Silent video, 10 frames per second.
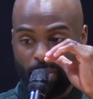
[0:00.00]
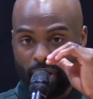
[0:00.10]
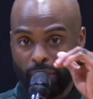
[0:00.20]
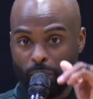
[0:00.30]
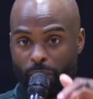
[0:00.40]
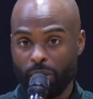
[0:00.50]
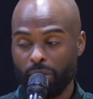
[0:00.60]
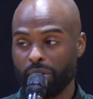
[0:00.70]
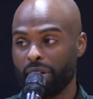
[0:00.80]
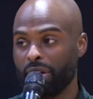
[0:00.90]
the word
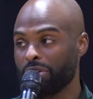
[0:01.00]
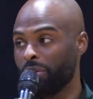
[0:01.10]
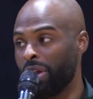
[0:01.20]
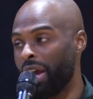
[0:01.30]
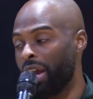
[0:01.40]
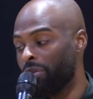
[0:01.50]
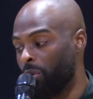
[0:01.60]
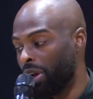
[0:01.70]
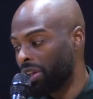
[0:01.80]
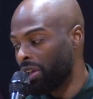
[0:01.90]
so that
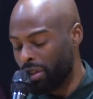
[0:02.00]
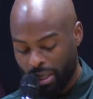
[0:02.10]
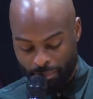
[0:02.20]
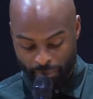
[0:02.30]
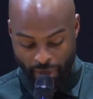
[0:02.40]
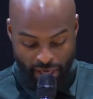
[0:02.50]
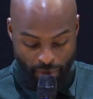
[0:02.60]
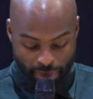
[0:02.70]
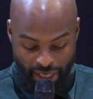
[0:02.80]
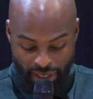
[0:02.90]
everyone can
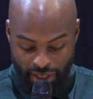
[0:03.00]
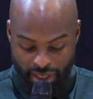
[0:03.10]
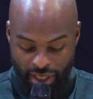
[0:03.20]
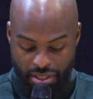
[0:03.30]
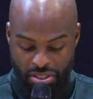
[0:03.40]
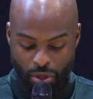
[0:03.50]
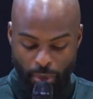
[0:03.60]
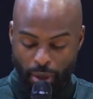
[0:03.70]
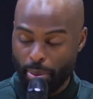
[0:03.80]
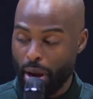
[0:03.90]
be in attendance. It's going to be
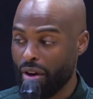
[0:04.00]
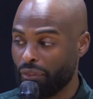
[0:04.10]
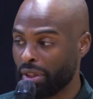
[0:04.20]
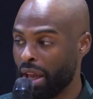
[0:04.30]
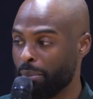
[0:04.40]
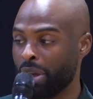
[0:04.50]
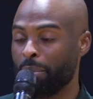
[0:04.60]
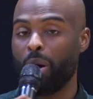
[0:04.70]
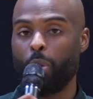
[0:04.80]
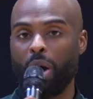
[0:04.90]
a powerful night. Me and
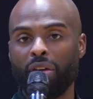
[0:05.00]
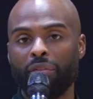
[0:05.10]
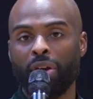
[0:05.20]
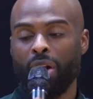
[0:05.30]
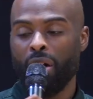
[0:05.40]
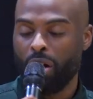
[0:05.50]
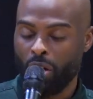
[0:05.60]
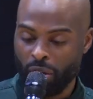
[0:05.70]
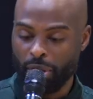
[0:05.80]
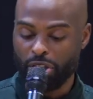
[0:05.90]
my wife are
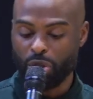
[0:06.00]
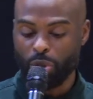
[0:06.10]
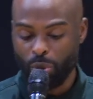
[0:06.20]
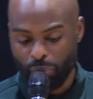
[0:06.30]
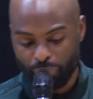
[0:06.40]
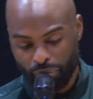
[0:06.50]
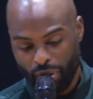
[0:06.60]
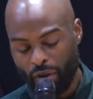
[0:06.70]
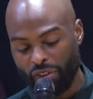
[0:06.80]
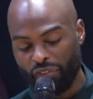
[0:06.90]
going to be two
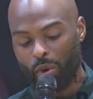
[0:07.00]
of the four